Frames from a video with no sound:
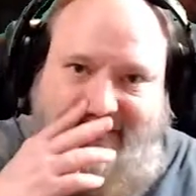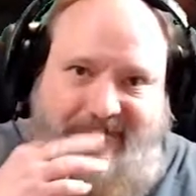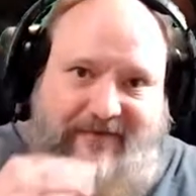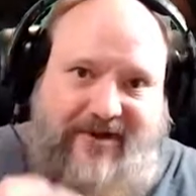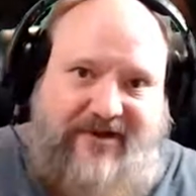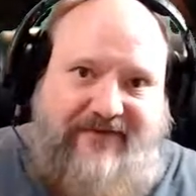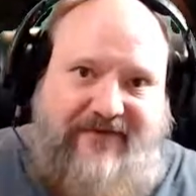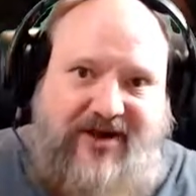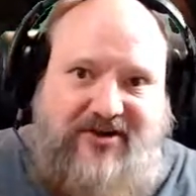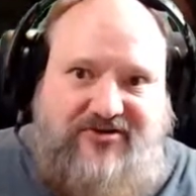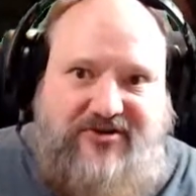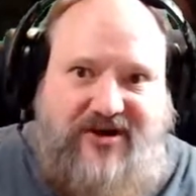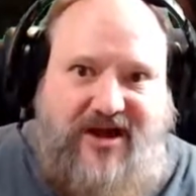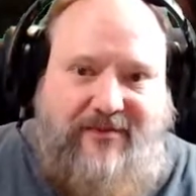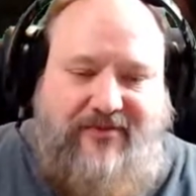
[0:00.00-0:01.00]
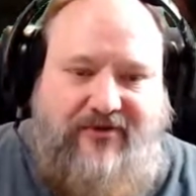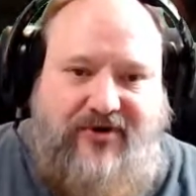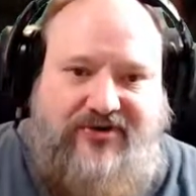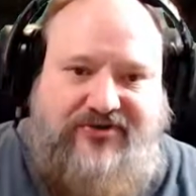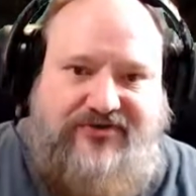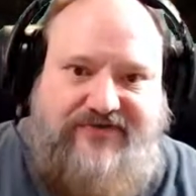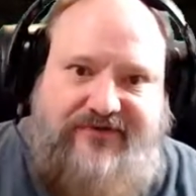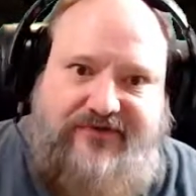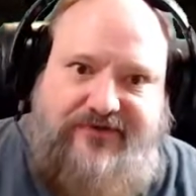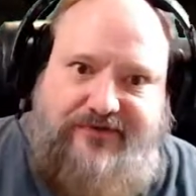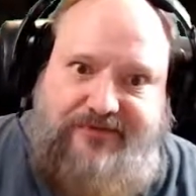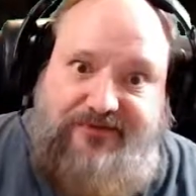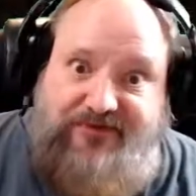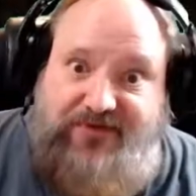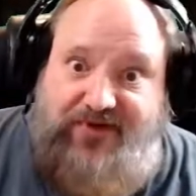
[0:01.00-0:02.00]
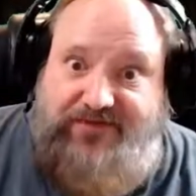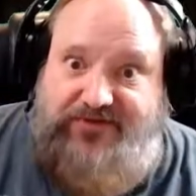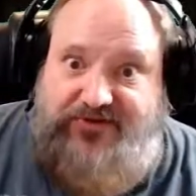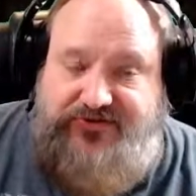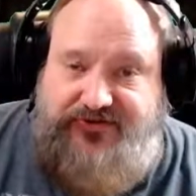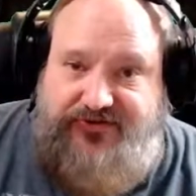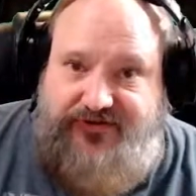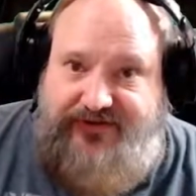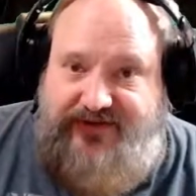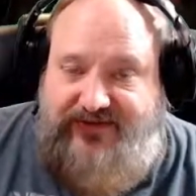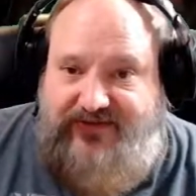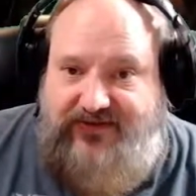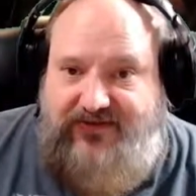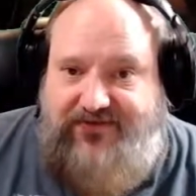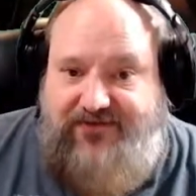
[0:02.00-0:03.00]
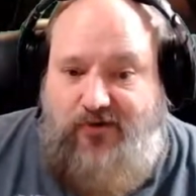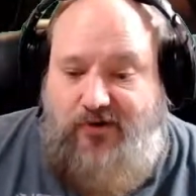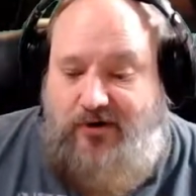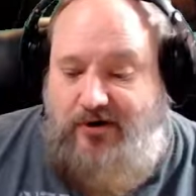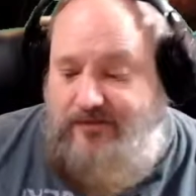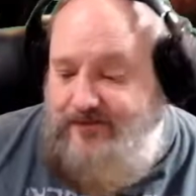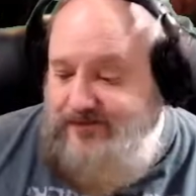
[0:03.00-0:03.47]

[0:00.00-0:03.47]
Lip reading: manufacturing operation for stuff that you use that stuff for,